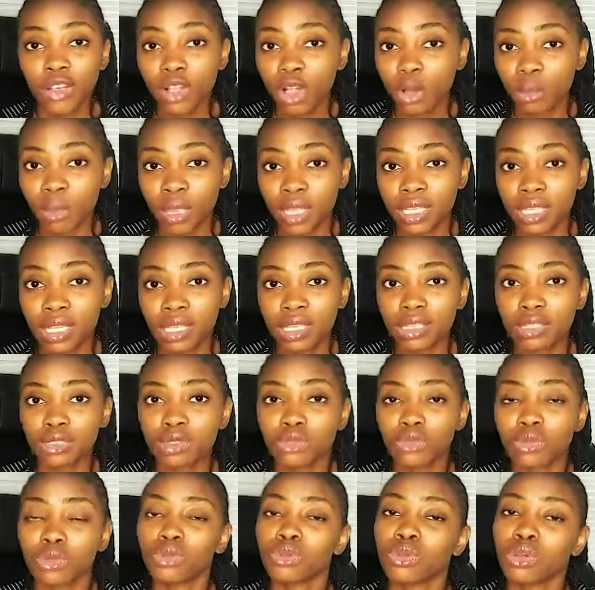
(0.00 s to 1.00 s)
recommenders
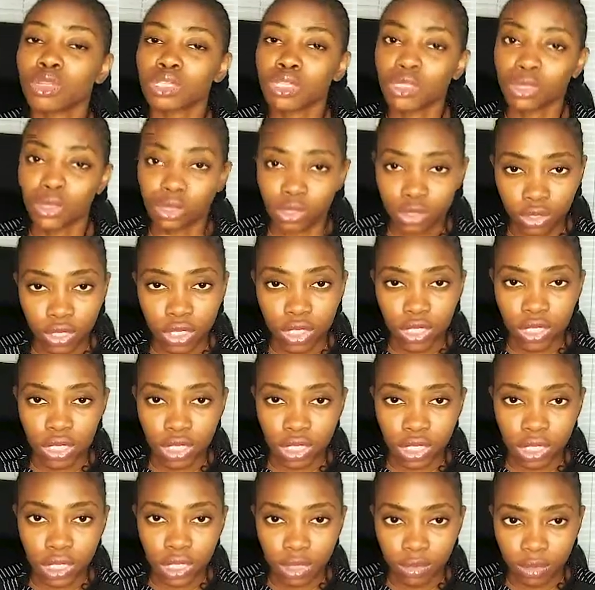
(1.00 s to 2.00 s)
do not
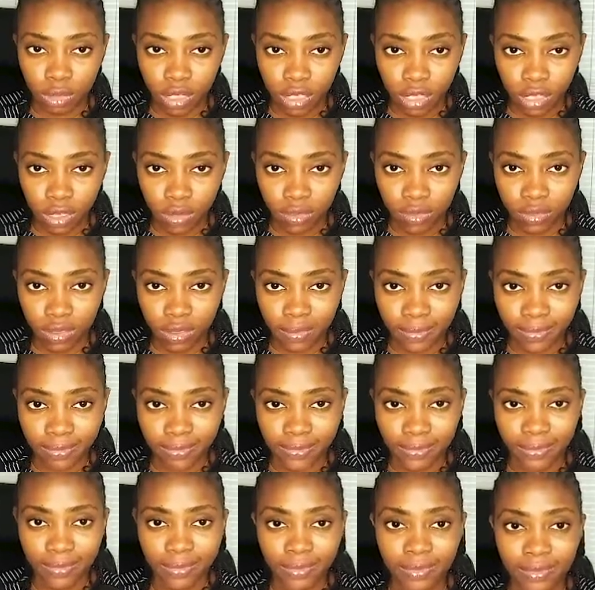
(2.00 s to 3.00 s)
contradict themselves.